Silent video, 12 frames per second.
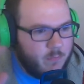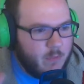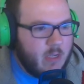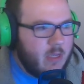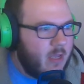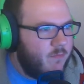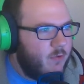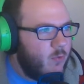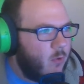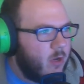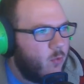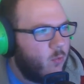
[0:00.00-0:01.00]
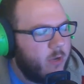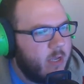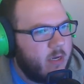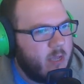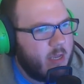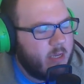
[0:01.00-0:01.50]
if you want to
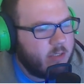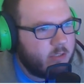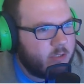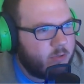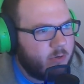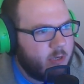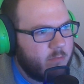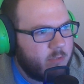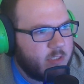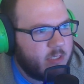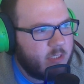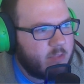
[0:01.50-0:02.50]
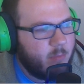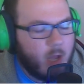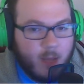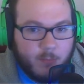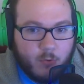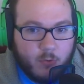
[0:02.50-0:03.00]
win a Scream six
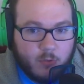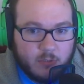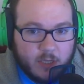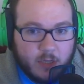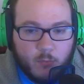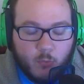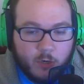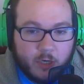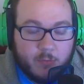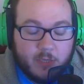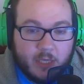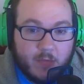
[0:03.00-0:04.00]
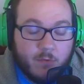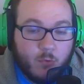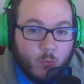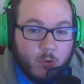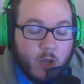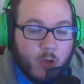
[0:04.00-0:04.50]
popcorn tub, we're going to be
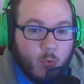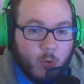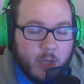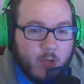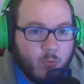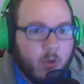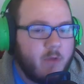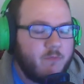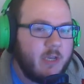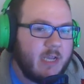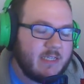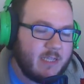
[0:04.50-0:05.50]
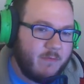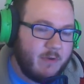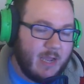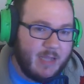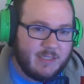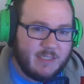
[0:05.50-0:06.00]
giving away one. If you guys have
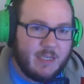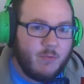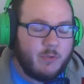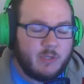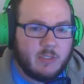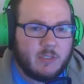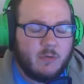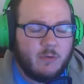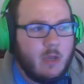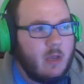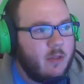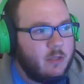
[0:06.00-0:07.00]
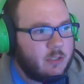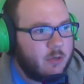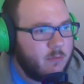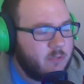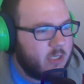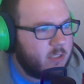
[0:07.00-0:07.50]
not seen what the, Sc the
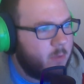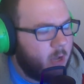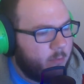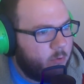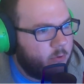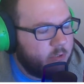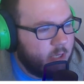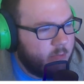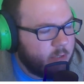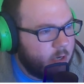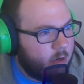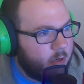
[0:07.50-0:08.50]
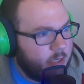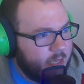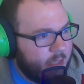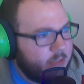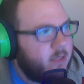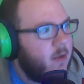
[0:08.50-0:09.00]
Scream six popcorn tubs are
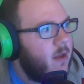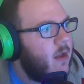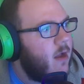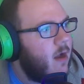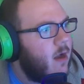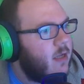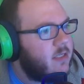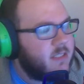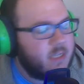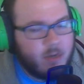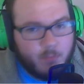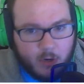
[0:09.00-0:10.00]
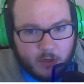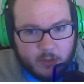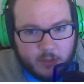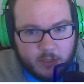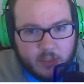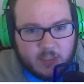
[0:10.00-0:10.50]
yet, uh,
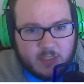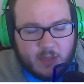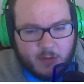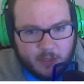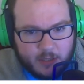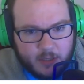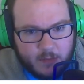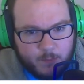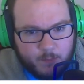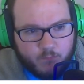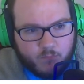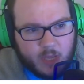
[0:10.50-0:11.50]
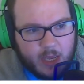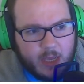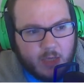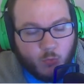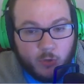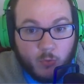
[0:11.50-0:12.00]
Cinemark is selling them,
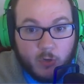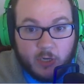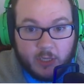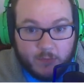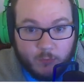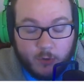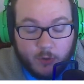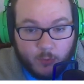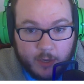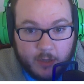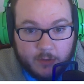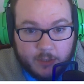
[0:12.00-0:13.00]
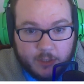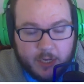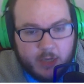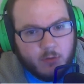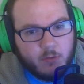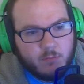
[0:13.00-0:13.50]
and we want to give one away on the
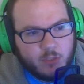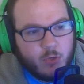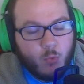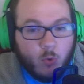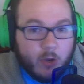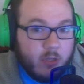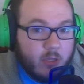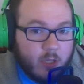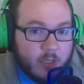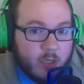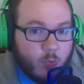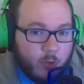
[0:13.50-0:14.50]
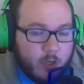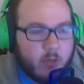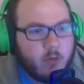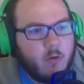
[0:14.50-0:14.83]
channel. So one lucky winner